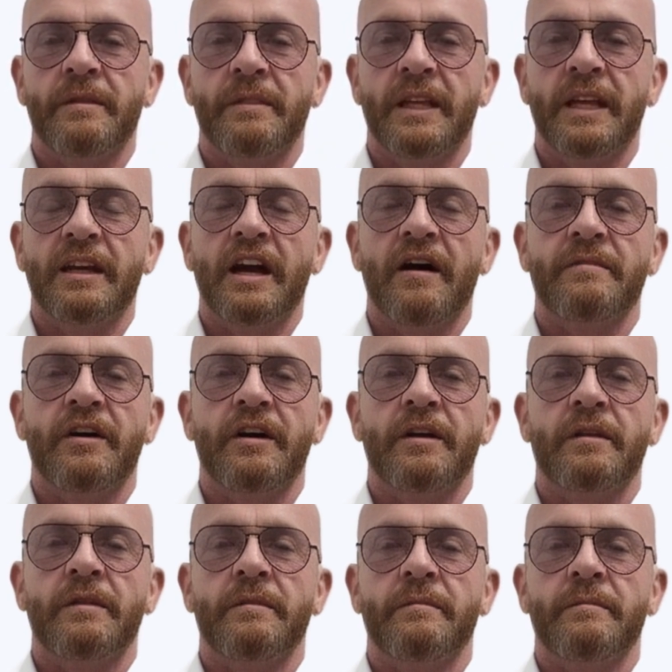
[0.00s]
They cover
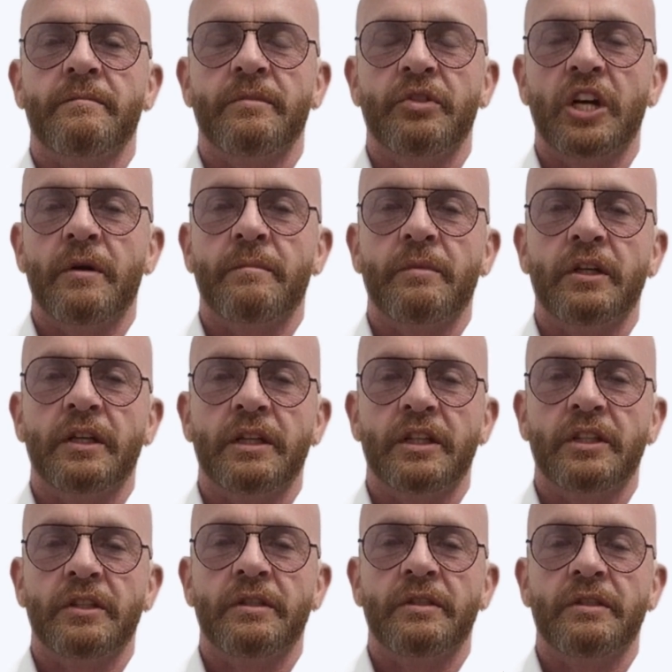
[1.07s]
general
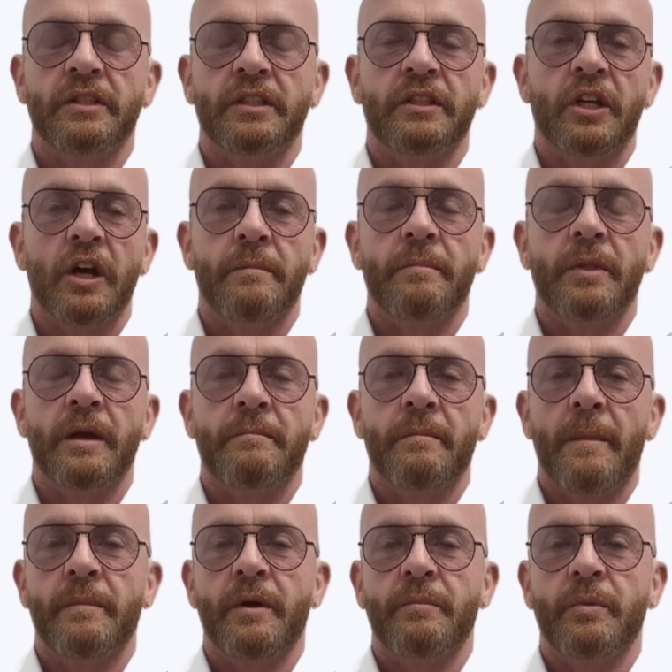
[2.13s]
conditions, the don't be a
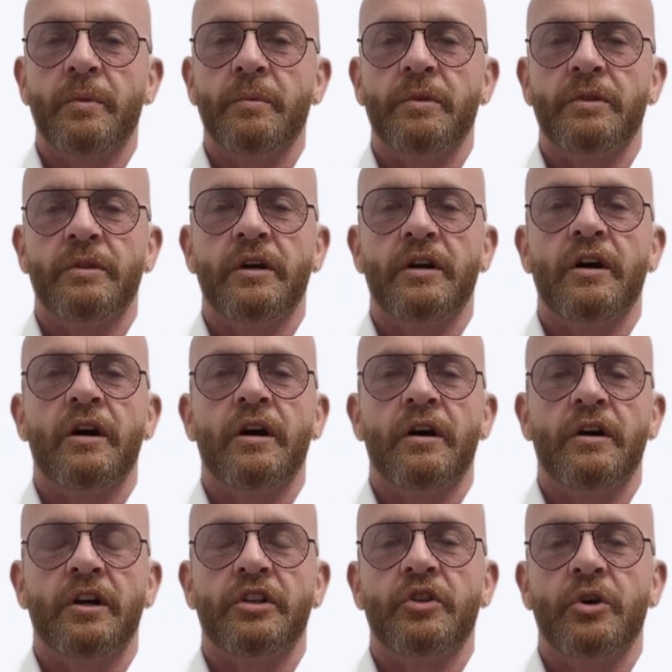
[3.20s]
muppet rules, so
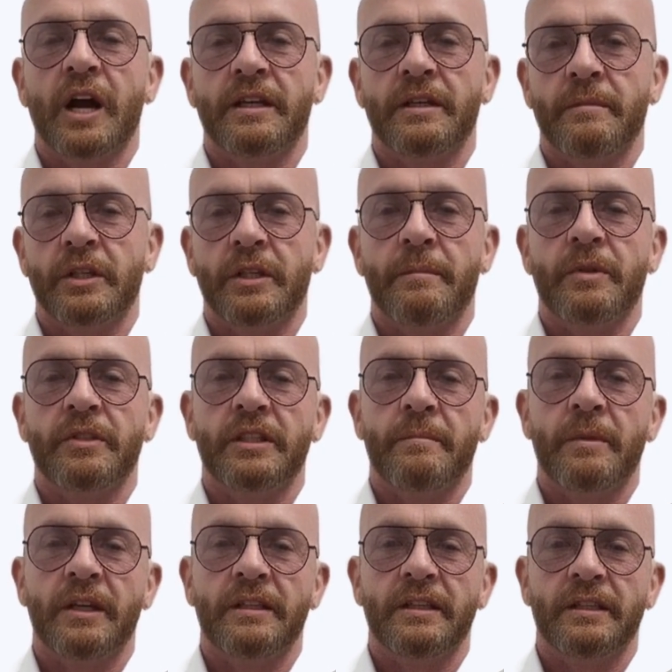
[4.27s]
contractor
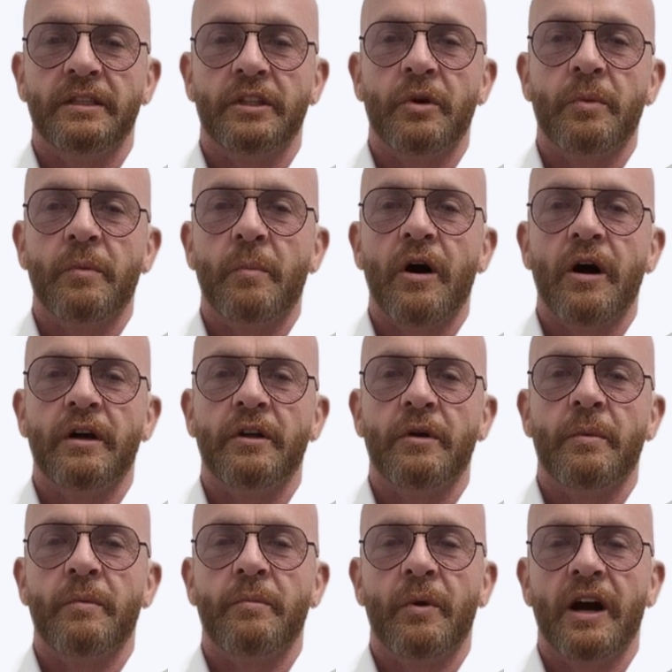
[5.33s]
responsibilities, do the work, do
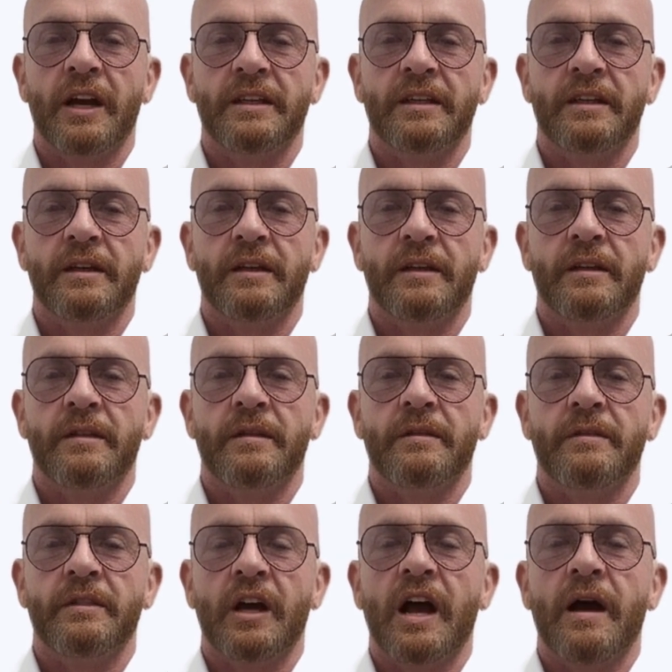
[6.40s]
it right.
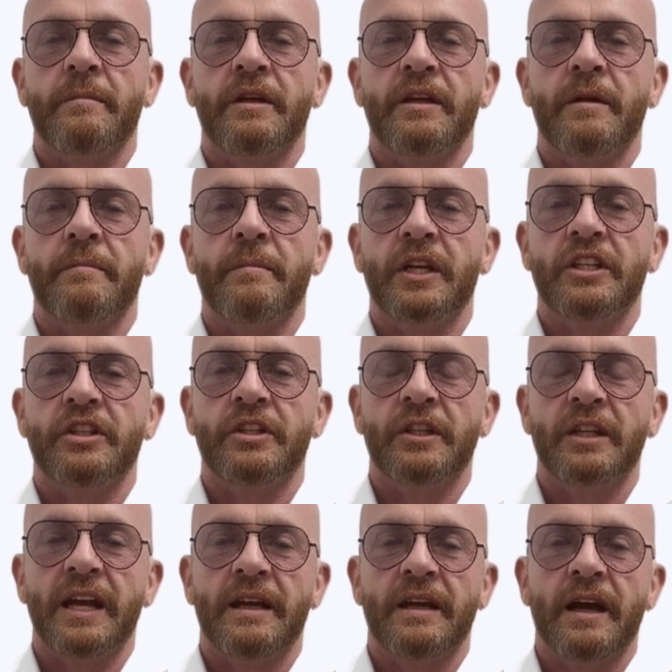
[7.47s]
Time and completion
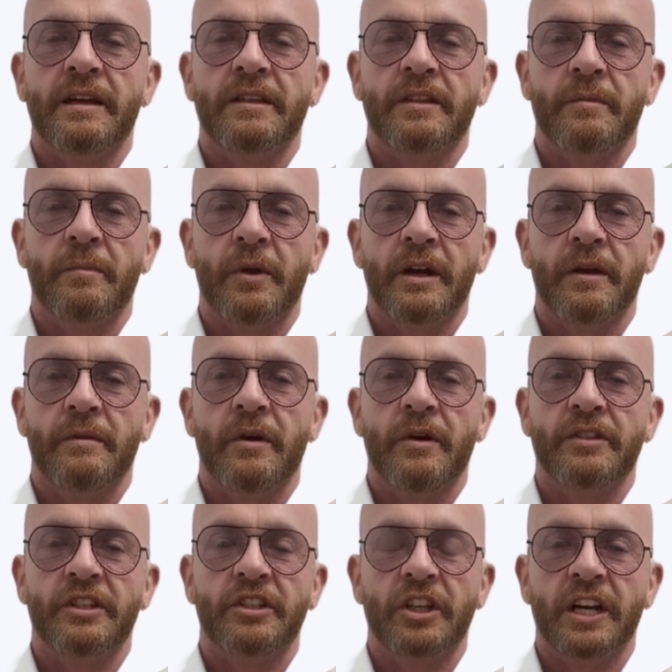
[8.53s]
deadlines are real, not
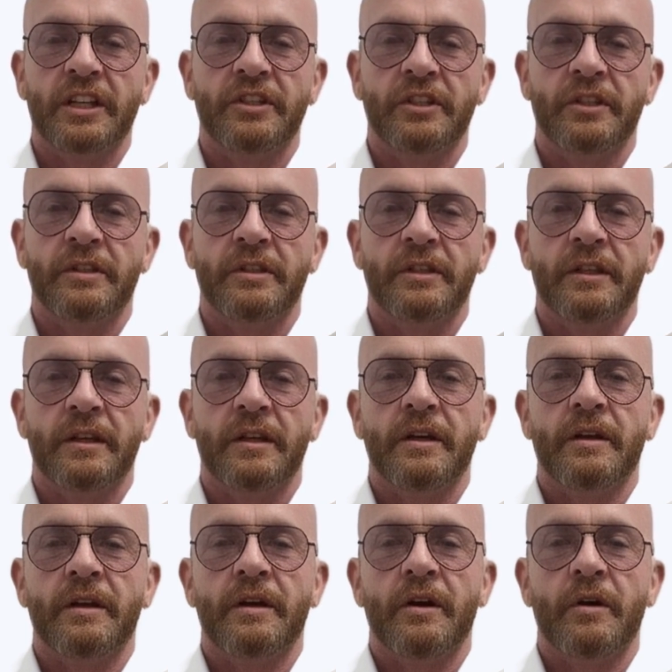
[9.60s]
suggestions.
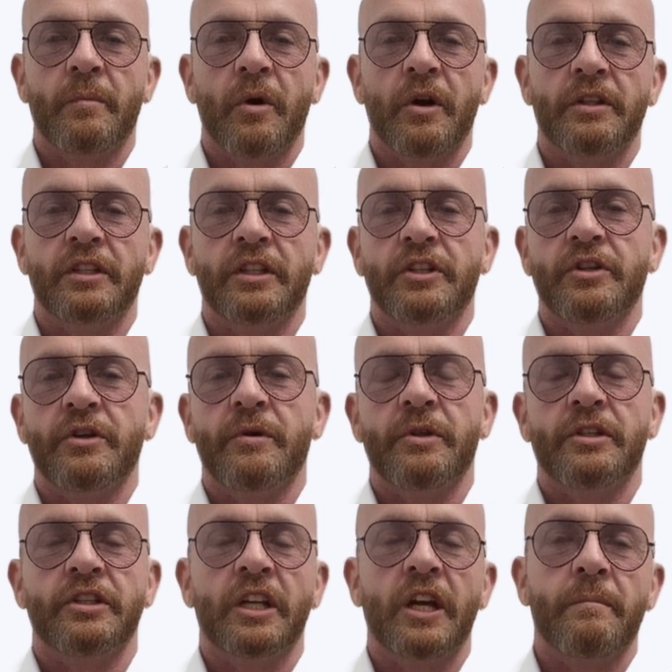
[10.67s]
Quality
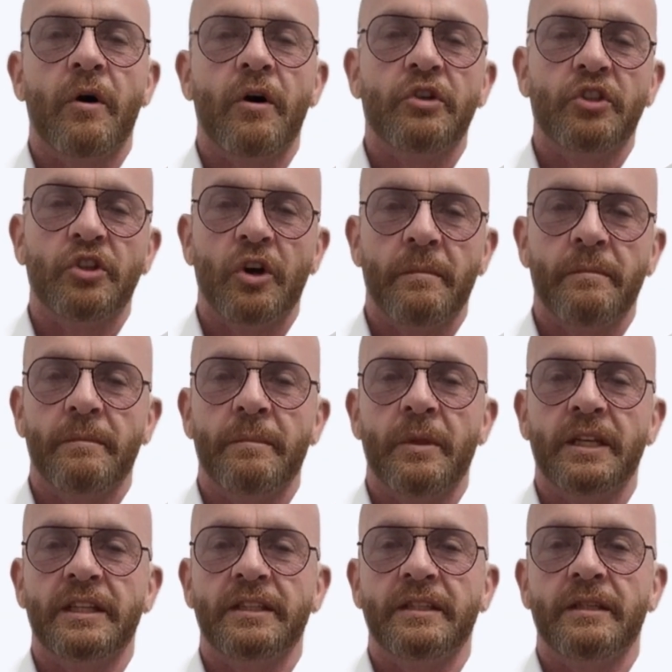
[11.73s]
assurance, no bodge jobs,
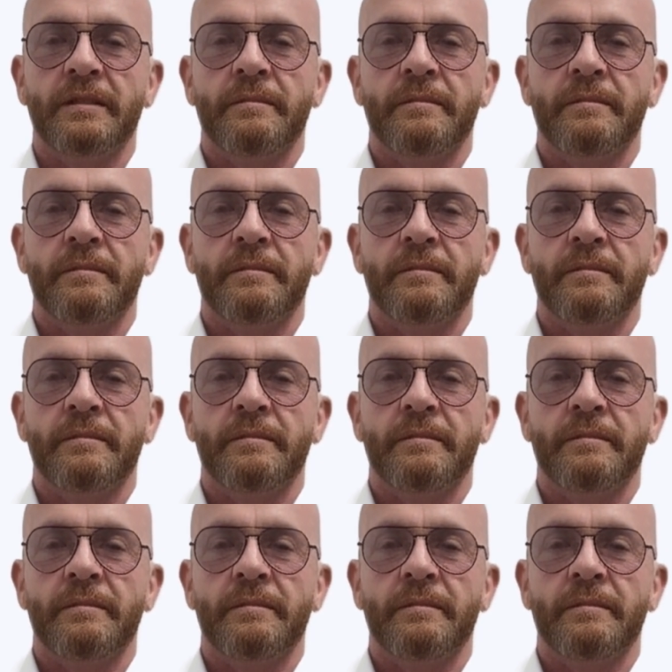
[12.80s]
please.